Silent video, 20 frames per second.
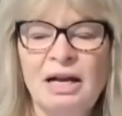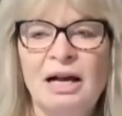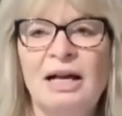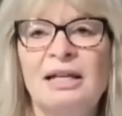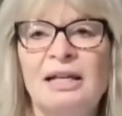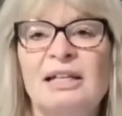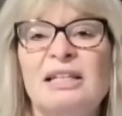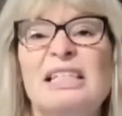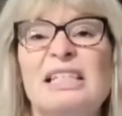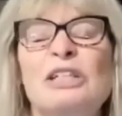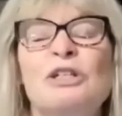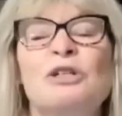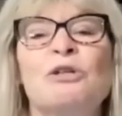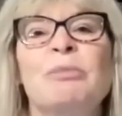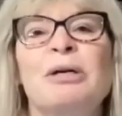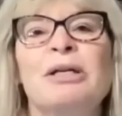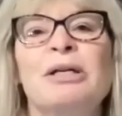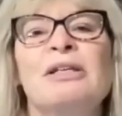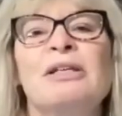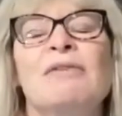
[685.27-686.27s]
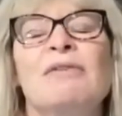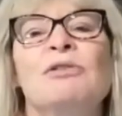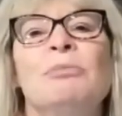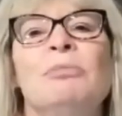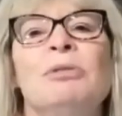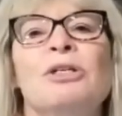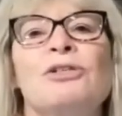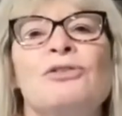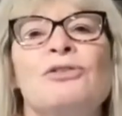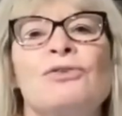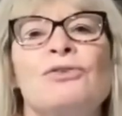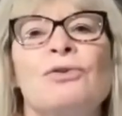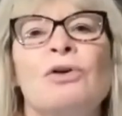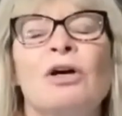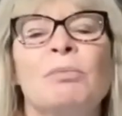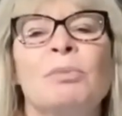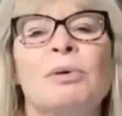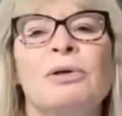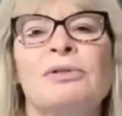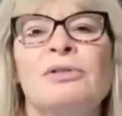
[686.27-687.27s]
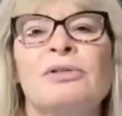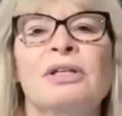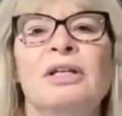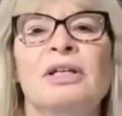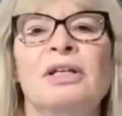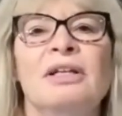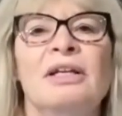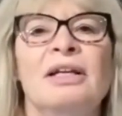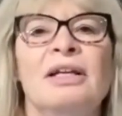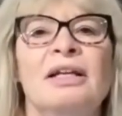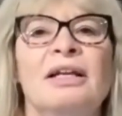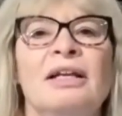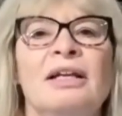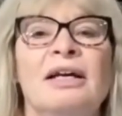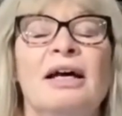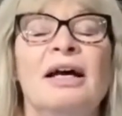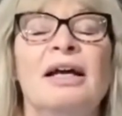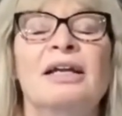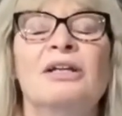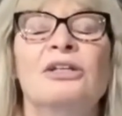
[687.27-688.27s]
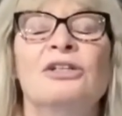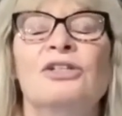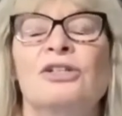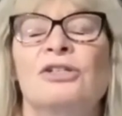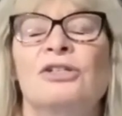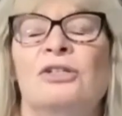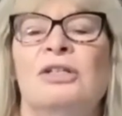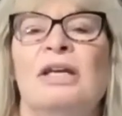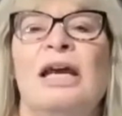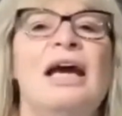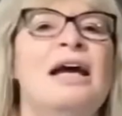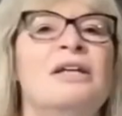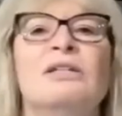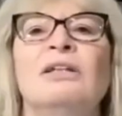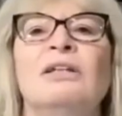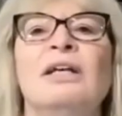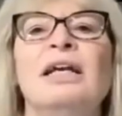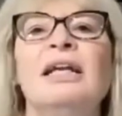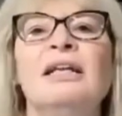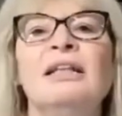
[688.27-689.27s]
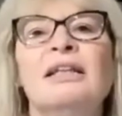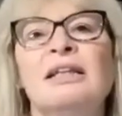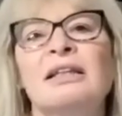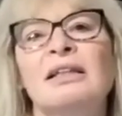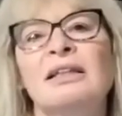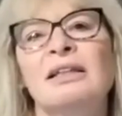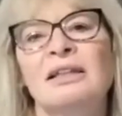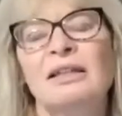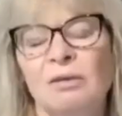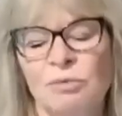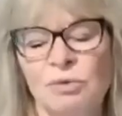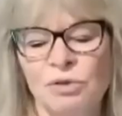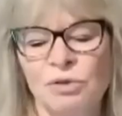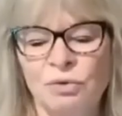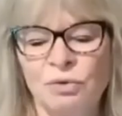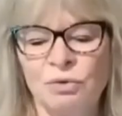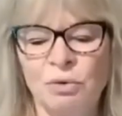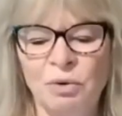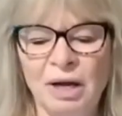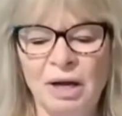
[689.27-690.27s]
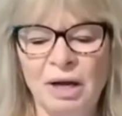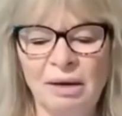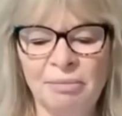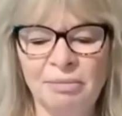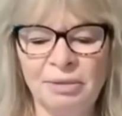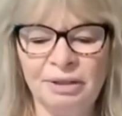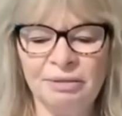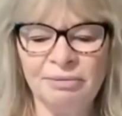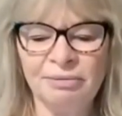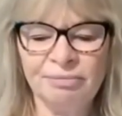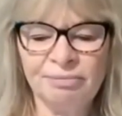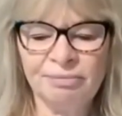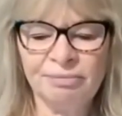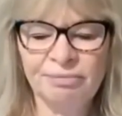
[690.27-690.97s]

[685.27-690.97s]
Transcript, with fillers: I considered myself to be a strong person and that I could just handle anything that was thrown at me.